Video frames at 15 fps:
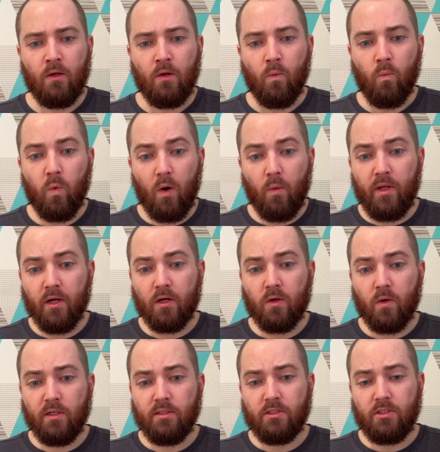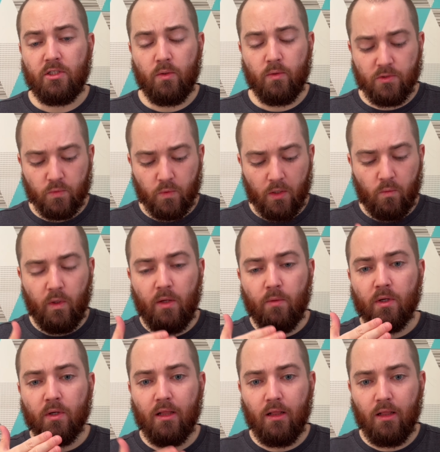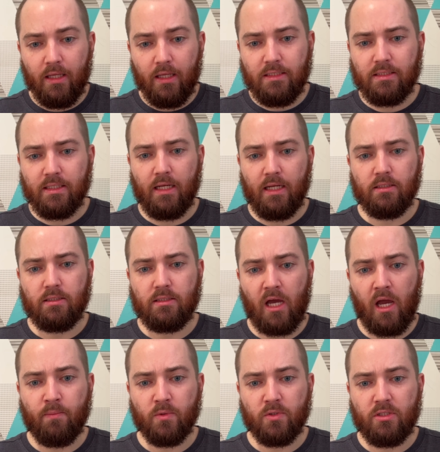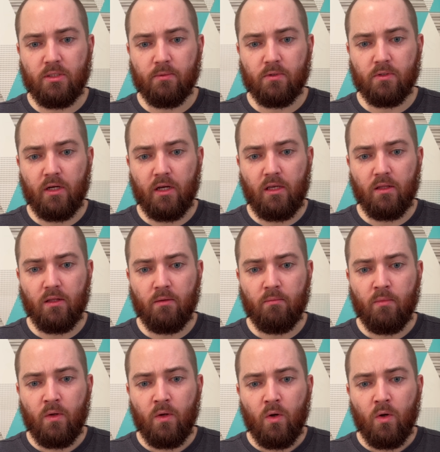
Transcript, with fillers: What we are going to do is when we release a discipleship curriculum,